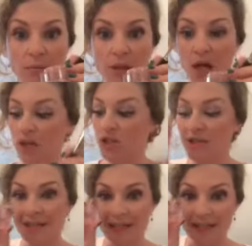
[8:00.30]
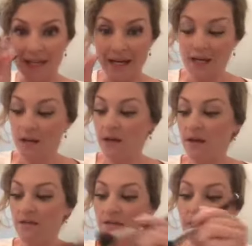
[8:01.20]
blush inside
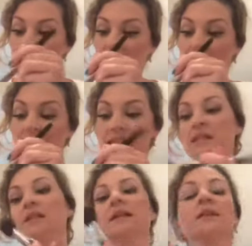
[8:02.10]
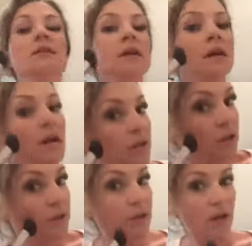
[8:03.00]
of this lid. And then
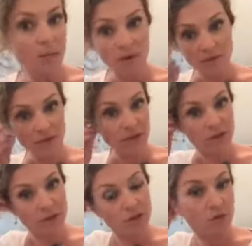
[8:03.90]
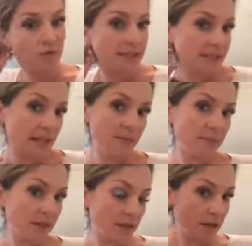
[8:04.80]
you're going to come over and you're going to do the same
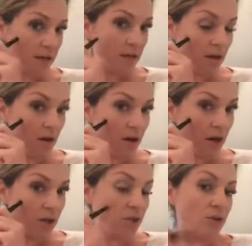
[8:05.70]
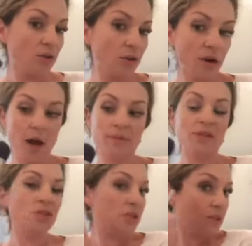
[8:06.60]
thing on your
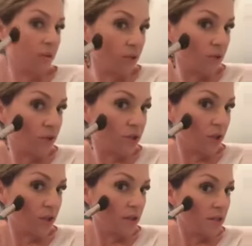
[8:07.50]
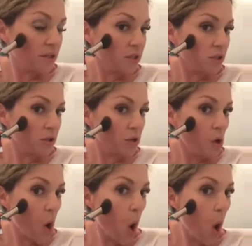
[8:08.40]
opposite cheek. So again, you're going to start in the center.
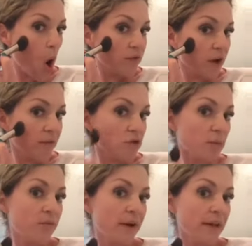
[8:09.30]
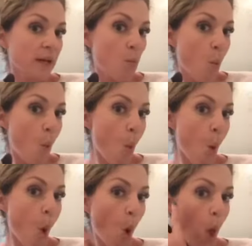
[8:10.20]
If you have trouble finding it,
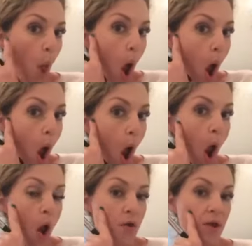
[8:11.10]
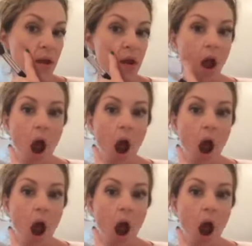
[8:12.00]
pull it up and see